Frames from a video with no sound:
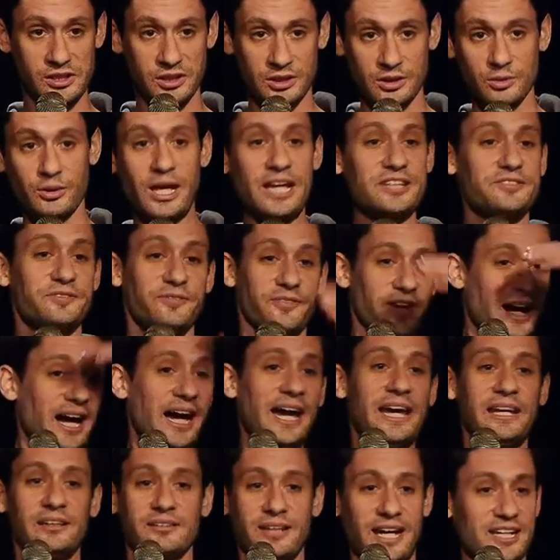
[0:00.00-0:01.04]
That's
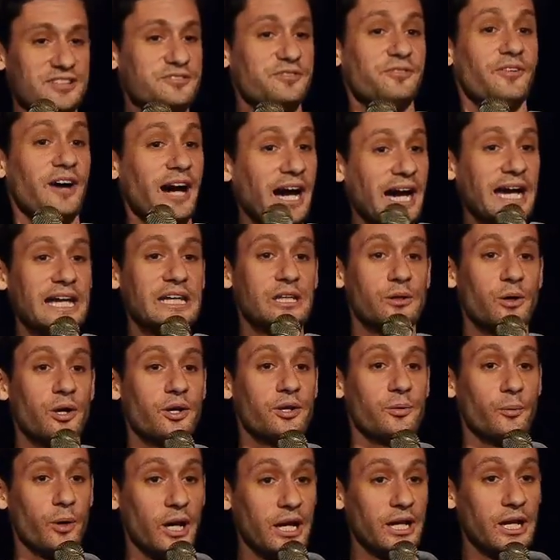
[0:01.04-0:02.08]
fine. That's fine. You want
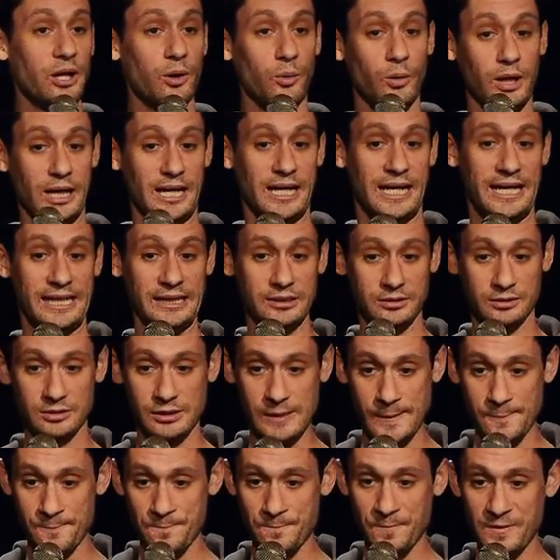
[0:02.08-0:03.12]
to know why?
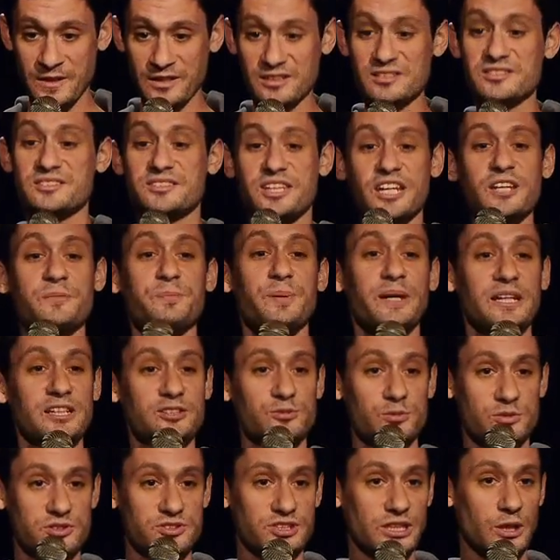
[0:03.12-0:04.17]
Dick pics
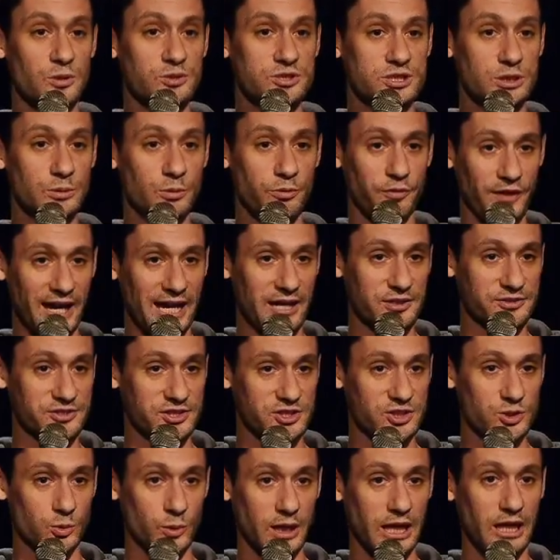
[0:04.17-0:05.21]
were so
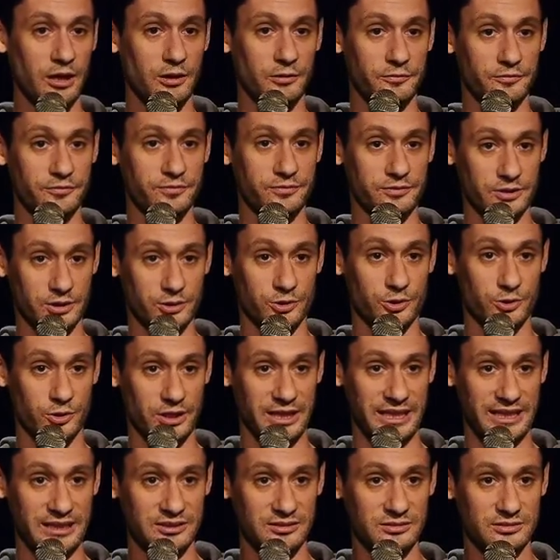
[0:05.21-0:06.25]
2012. You
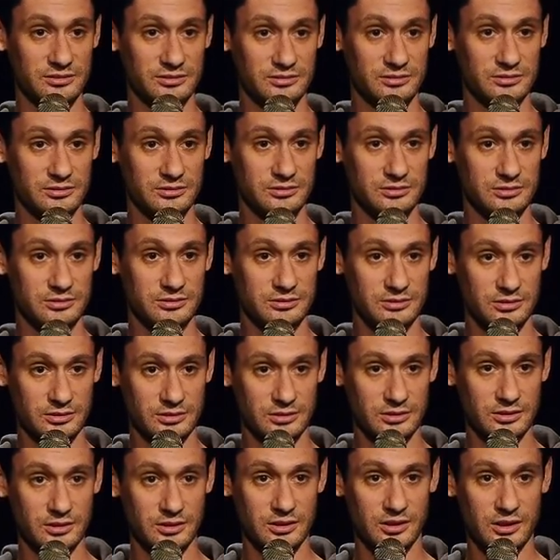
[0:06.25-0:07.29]
agree?
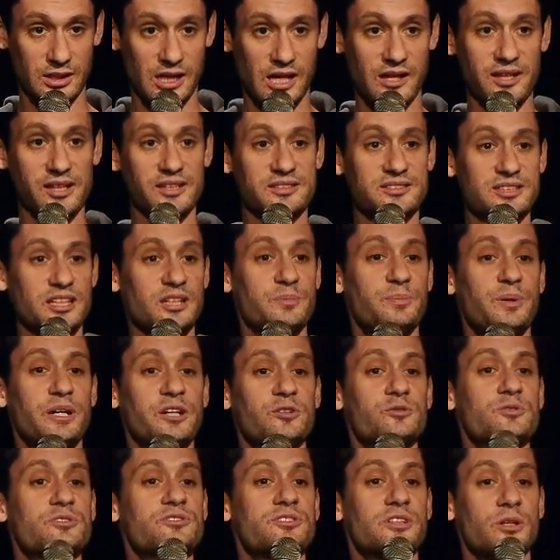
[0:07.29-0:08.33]
I think dick pics
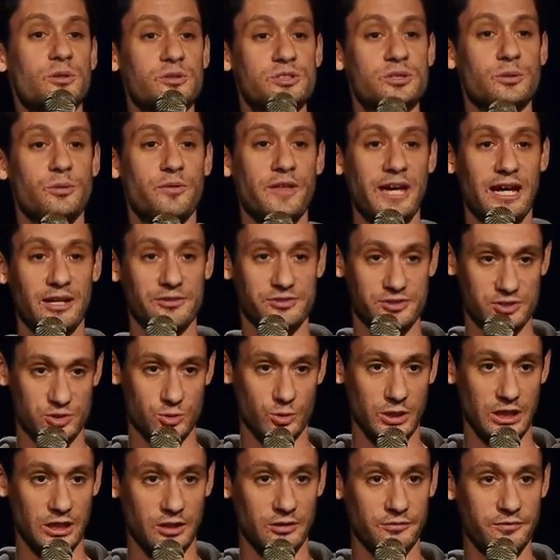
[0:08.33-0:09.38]
were so
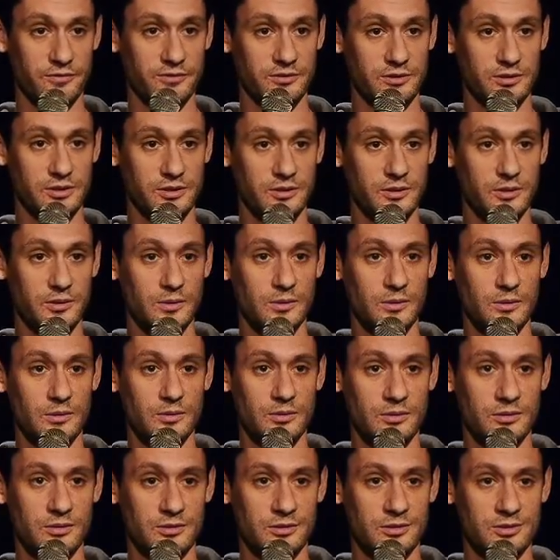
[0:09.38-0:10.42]
2012.
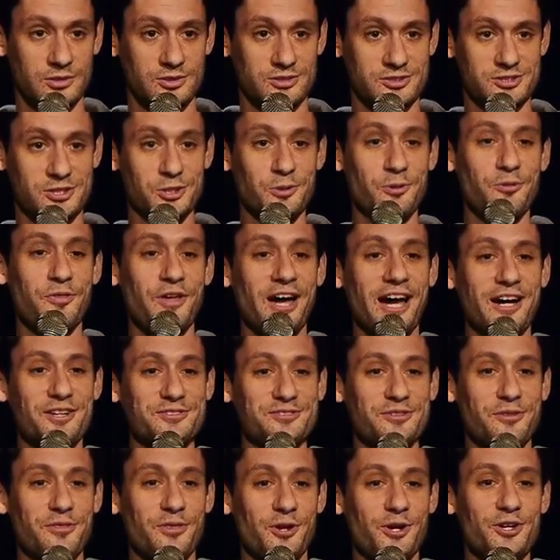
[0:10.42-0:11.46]

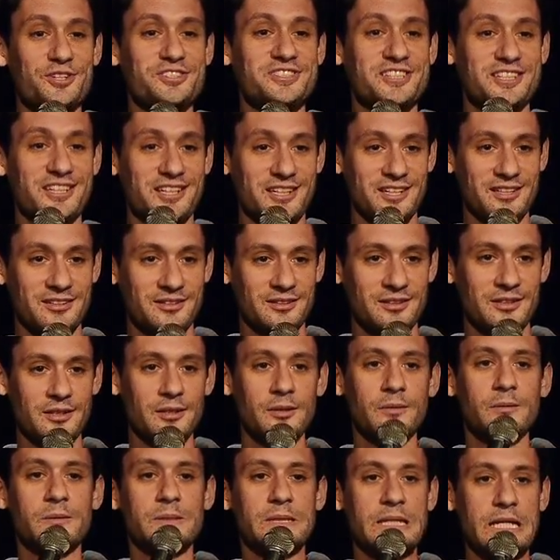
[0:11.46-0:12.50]
2013,
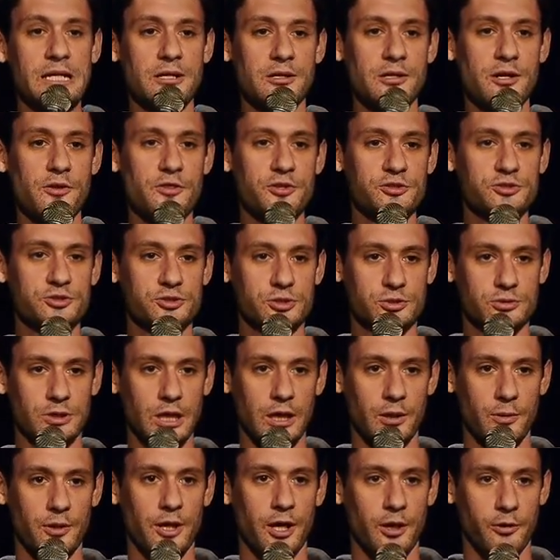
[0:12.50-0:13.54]
year of the
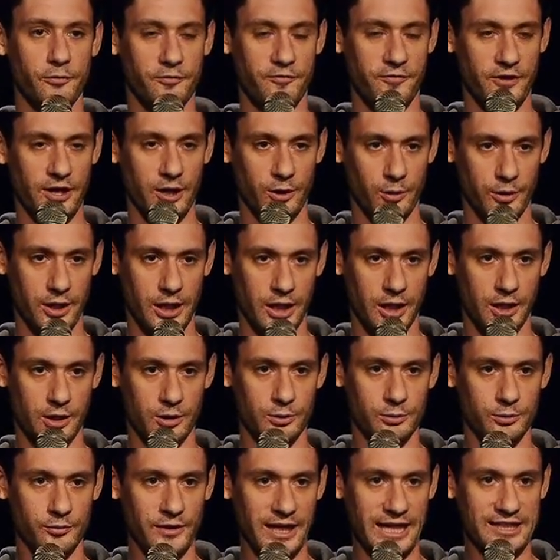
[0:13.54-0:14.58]
scroto
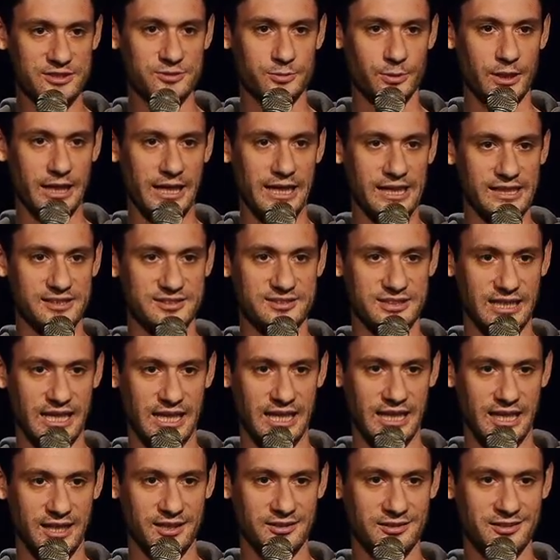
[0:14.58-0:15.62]
photo. That's what I
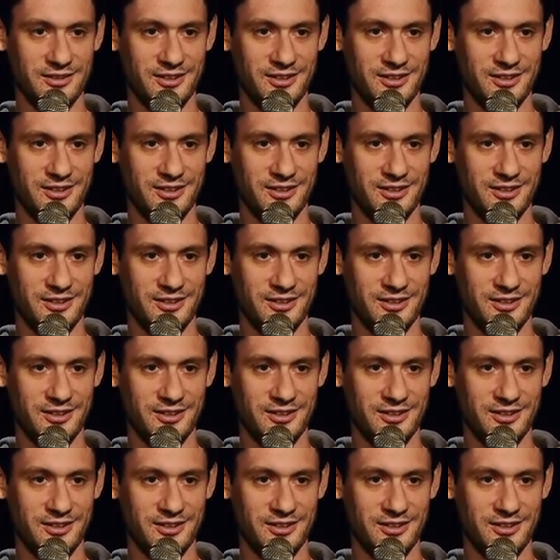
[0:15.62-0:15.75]
say.